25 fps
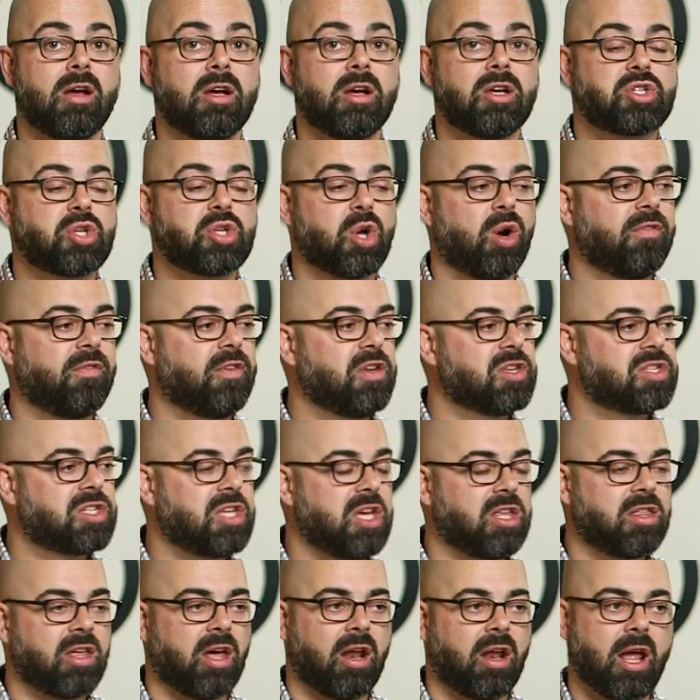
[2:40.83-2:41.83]
So if you
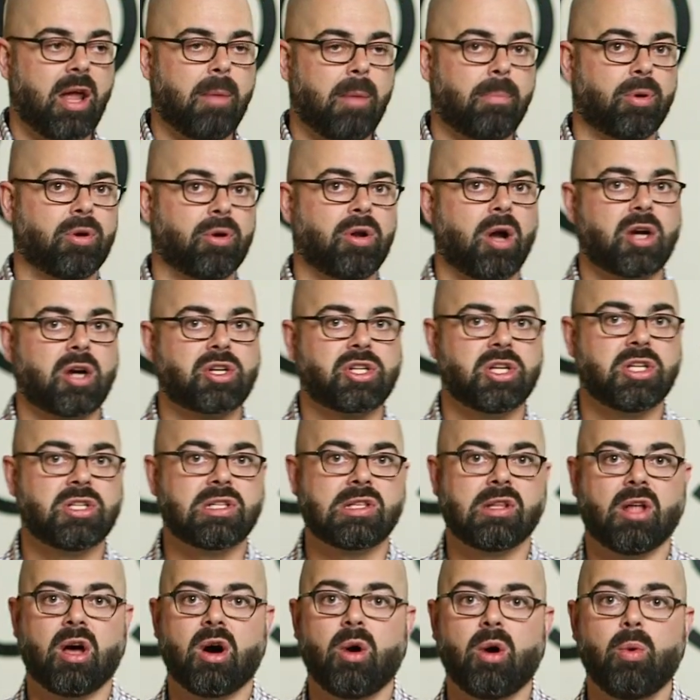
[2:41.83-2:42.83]
see that, hey,
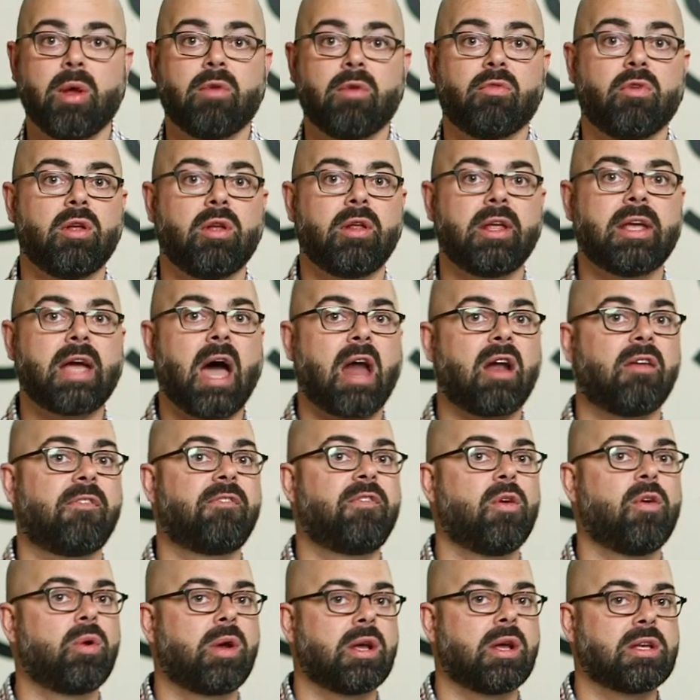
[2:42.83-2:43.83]
production's low, we really gotta
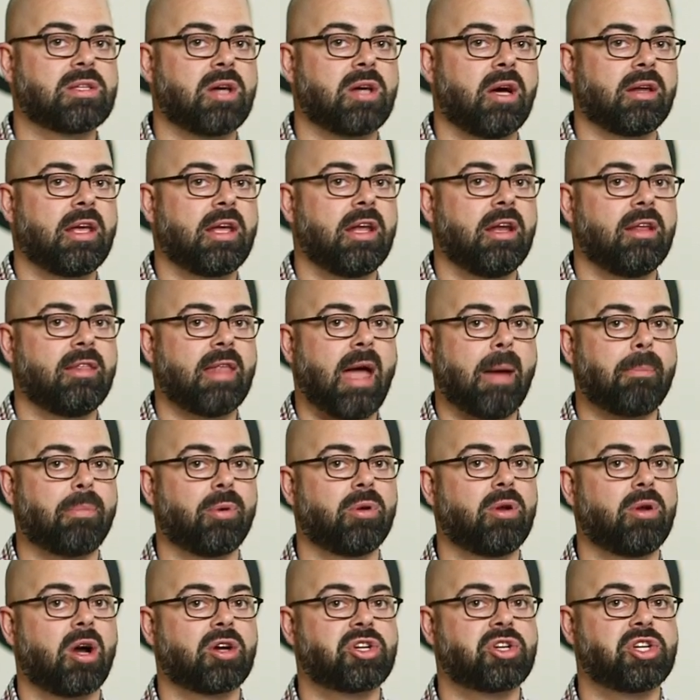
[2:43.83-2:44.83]
focus on getting that
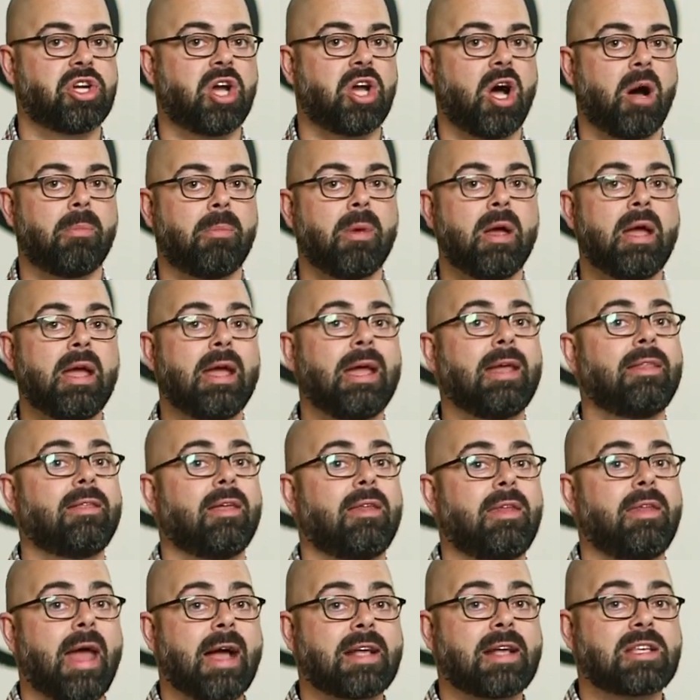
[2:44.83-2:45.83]
production up in the
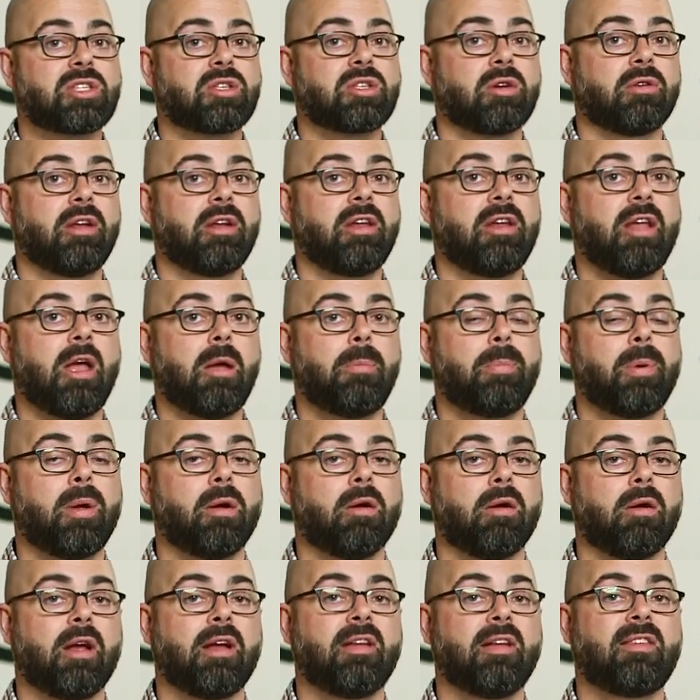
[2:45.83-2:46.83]
next 30-day
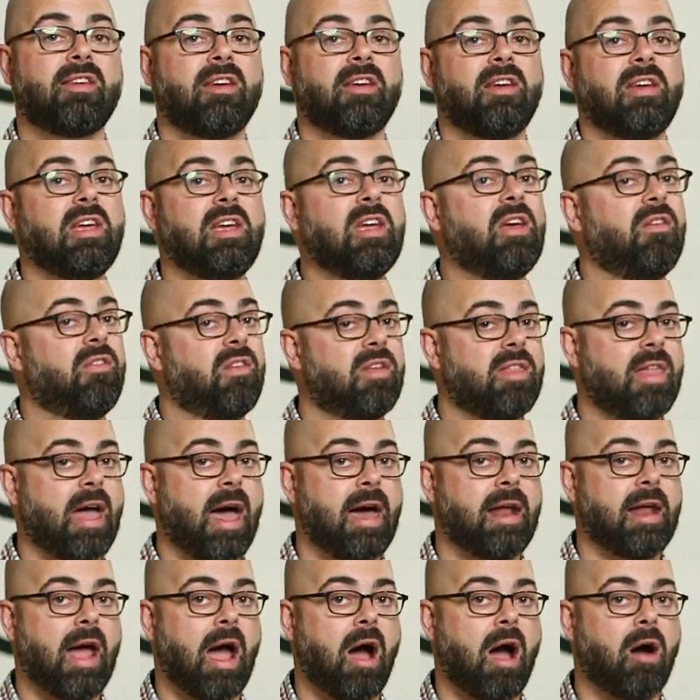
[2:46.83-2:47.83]
period to even
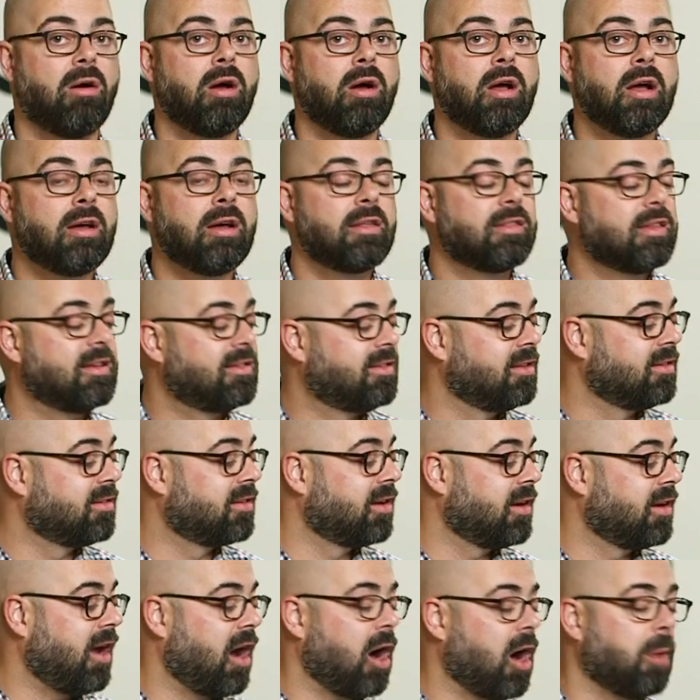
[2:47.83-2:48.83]
that out. This is
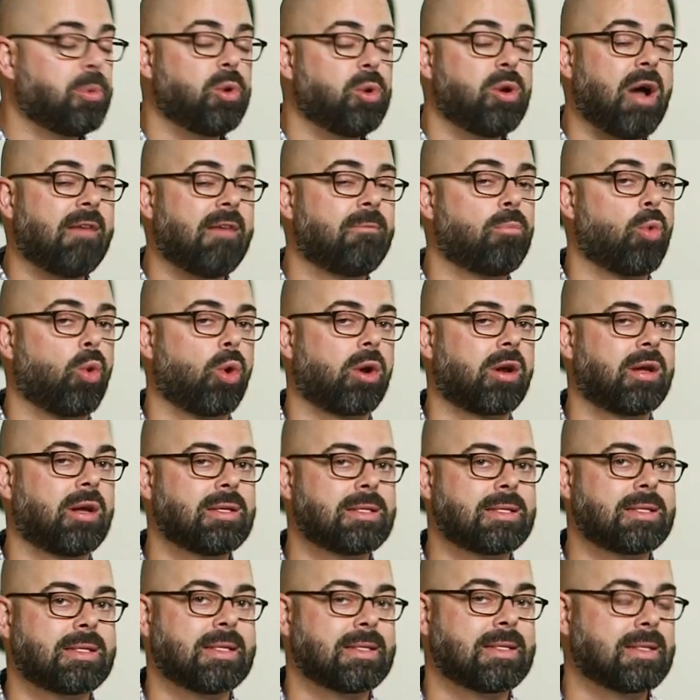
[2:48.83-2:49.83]
gonna help you have more
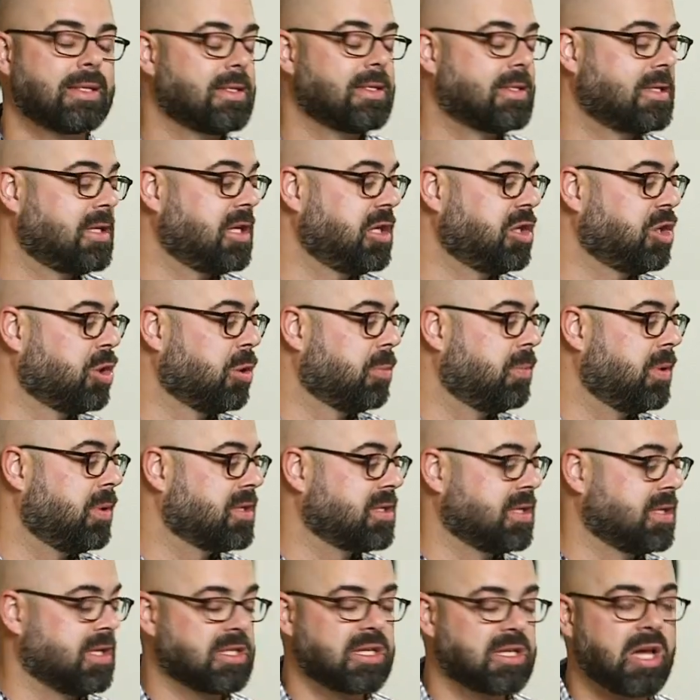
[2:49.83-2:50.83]
consistency in your
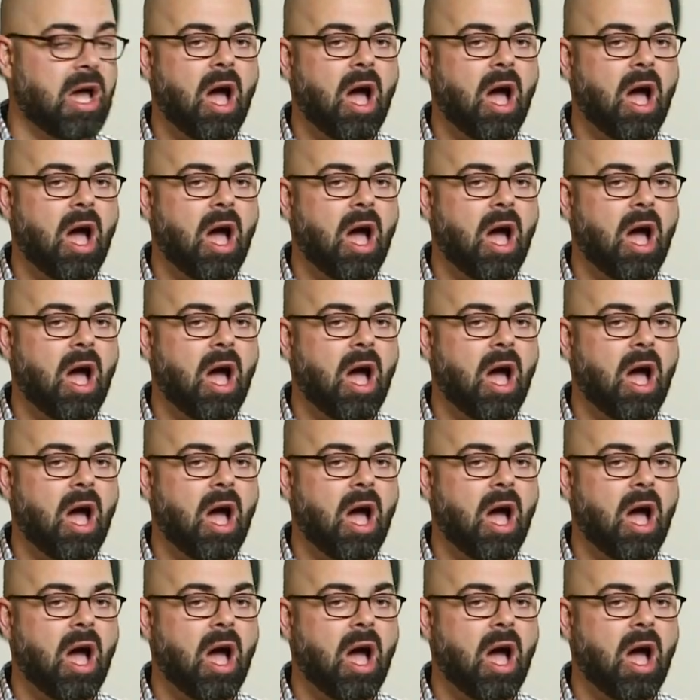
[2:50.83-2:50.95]
business.